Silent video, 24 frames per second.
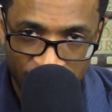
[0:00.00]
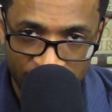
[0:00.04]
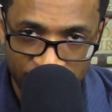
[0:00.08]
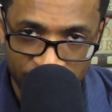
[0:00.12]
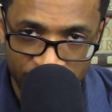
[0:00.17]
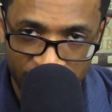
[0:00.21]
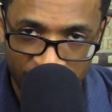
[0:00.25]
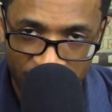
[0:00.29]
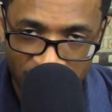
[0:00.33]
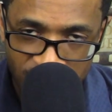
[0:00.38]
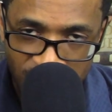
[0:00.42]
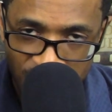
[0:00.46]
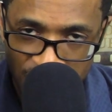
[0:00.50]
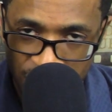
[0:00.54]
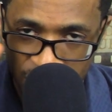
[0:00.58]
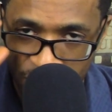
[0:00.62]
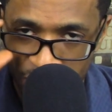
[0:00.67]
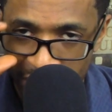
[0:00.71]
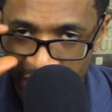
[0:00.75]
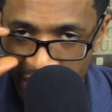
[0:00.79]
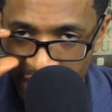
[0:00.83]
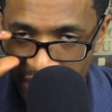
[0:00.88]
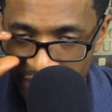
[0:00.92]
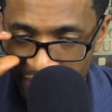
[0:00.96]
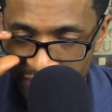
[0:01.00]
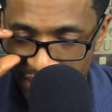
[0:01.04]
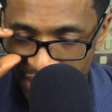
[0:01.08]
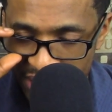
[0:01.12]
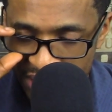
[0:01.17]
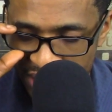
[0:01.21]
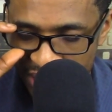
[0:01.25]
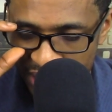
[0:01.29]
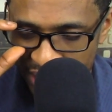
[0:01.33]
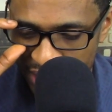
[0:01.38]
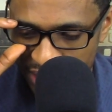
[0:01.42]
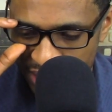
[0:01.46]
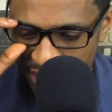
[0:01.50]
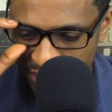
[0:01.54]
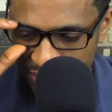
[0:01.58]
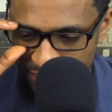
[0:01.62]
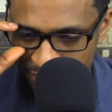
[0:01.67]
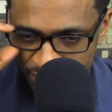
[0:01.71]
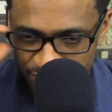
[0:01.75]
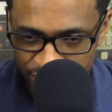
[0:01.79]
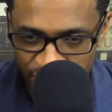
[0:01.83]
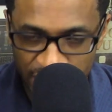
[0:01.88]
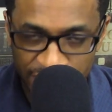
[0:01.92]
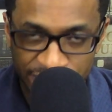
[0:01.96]
But I still want to give it a 6.
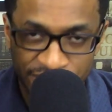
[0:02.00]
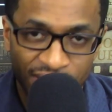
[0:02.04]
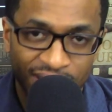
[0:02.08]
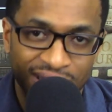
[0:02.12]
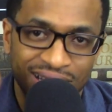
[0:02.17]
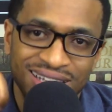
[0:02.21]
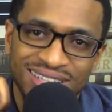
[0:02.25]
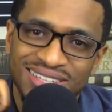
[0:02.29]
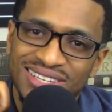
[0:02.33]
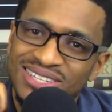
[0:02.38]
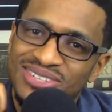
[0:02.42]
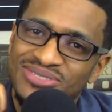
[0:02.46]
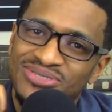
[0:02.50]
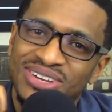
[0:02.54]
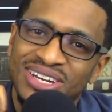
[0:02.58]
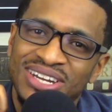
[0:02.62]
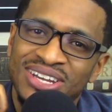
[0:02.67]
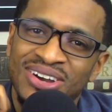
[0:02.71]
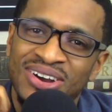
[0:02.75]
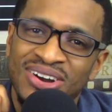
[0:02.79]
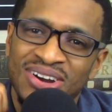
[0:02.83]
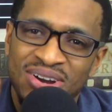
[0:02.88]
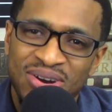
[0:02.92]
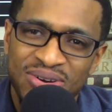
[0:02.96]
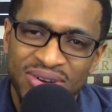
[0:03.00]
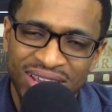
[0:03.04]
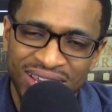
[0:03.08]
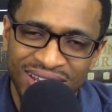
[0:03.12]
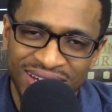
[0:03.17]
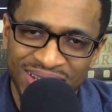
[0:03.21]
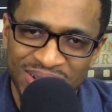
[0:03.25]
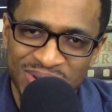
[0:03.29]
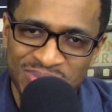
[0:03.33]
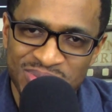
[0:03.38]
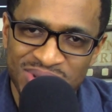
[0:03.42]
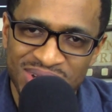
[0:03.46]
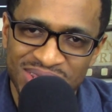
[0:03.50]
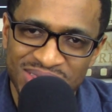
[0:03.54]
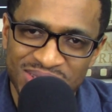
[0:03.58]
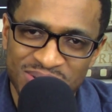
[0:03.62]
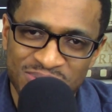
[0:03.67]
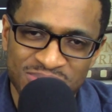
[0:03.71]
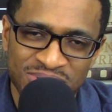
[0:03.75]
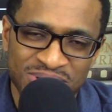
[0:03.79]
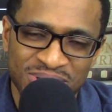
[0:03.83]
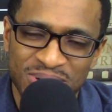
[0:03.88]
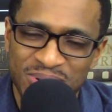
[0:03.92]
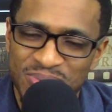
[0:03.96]
If you like this video, go ahead and give me a
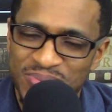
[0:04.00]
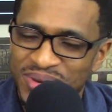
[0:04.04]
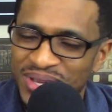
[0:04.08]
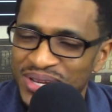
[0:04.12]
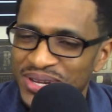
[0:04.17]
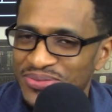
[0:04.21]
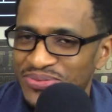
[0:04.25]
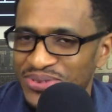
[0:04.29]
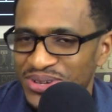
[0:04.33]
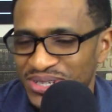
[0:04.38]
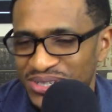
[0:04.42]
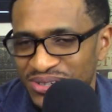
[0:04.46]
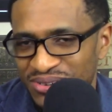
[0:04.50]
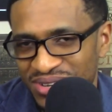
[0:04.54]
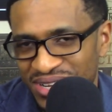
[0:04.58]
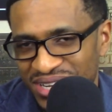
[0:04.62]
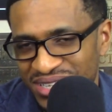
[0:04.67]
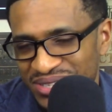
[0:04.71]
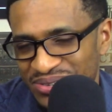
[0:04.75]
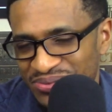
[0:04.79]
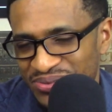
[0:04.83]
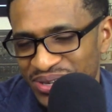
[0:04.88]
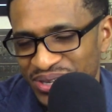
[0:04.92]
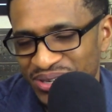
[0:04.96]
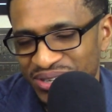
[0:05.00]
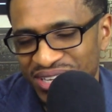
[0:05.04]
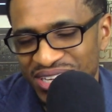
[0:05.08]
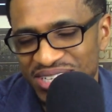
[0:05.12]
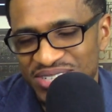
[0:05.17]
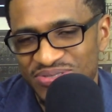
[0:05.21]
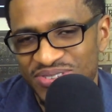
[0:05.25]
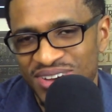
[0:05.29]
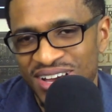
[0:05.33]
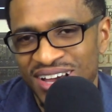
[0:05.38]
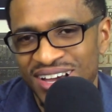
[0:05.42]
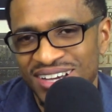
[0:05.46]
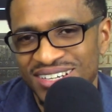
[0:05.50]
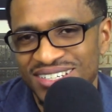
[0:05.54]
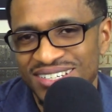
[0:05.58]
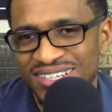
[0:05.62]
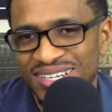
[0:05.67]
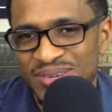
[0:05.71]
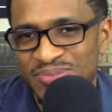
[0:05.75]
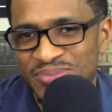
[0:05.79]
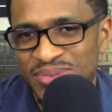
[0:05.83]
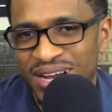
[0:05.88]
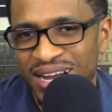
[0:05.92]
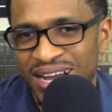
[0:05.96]
thumbs up. And if you don't like the video, that's fine. Just
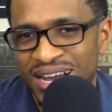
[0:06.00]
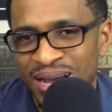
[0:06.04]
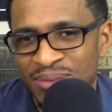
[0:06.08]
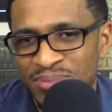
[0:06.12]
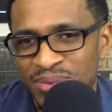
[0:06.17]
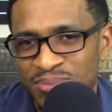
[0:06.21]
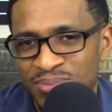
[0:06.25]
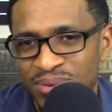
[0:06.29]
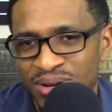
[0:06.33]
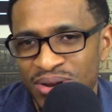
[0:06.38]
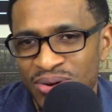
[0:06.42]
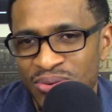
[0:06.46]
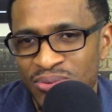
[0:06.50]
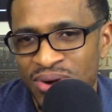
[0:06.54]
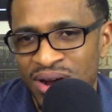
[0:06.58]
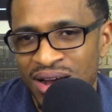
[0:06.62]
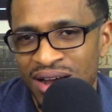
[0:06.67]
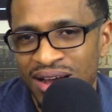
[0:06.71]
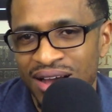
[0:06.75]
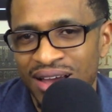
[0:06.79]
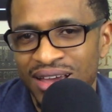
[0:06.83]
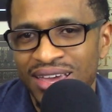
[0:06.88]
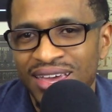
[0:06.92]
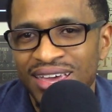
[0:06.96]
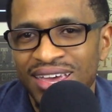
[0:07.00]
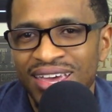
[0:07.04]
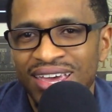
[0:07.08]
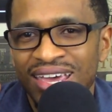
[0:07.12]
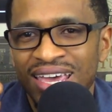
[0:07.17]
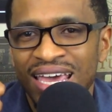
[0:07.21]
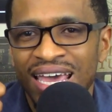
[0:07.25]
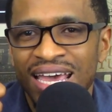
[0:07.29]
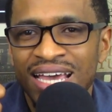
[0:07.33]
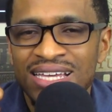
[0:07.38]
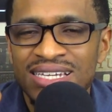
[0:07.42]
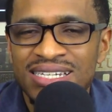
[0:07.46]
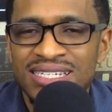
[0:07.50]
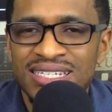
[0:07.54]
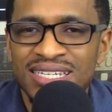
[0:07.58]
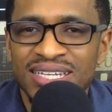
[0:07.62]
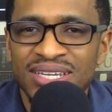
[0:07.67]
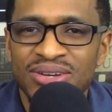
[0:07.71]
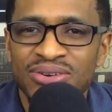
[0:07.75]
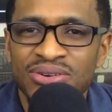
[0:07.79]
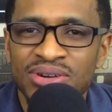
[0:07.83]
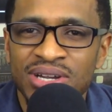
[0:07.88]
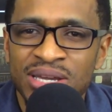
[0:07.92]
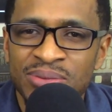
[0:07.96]
leave me a comment below why, and
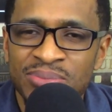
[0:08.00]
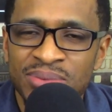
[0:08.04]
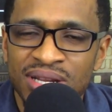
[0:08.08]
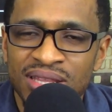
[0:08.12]
still give me the